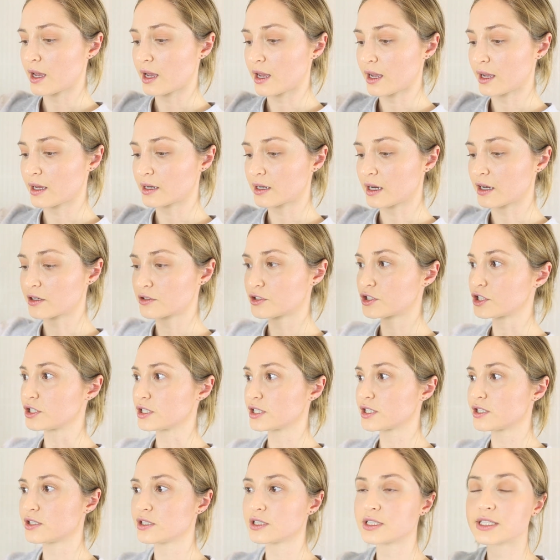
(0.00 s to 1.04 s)
and I'll
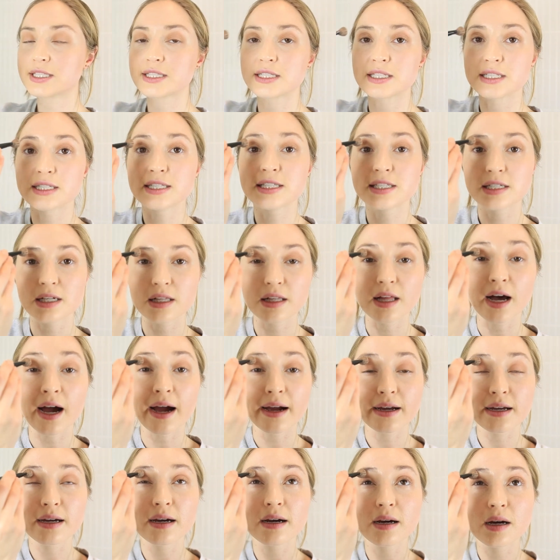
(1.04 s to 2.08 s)
just use this to
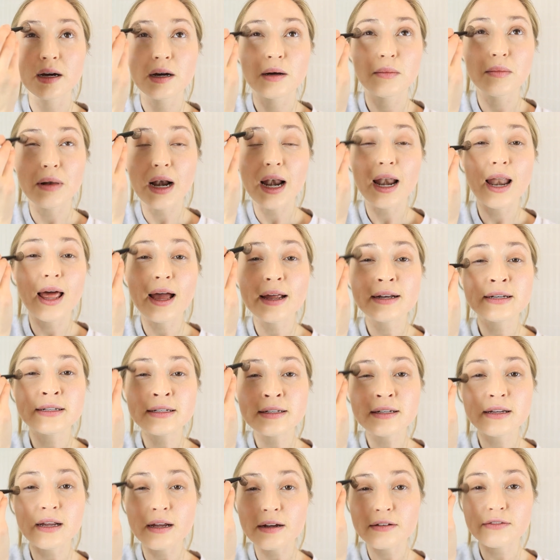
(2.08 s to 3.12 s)
like
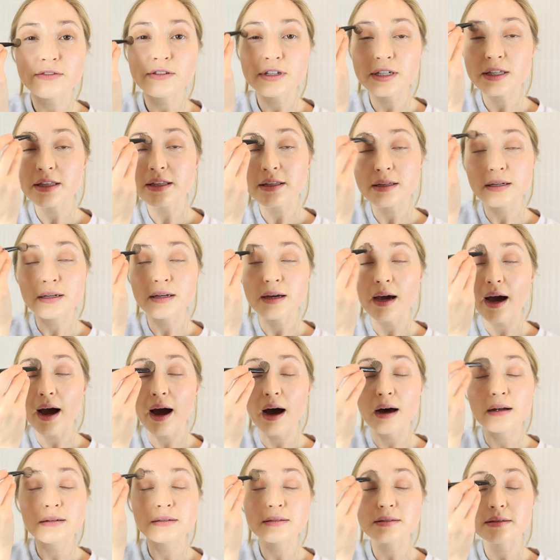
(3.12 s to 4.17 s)
blend everything
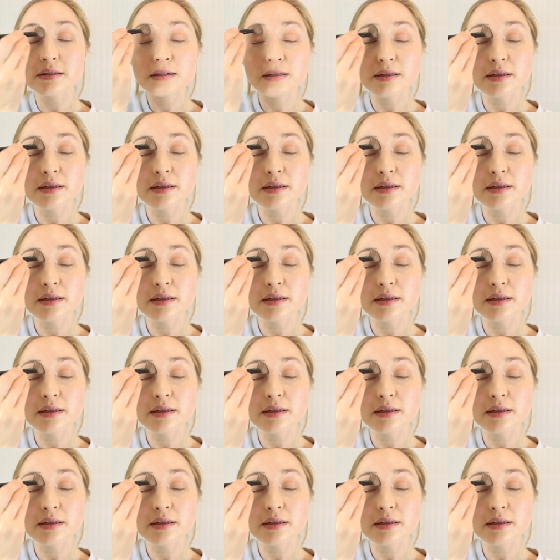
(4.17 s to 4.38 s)
out.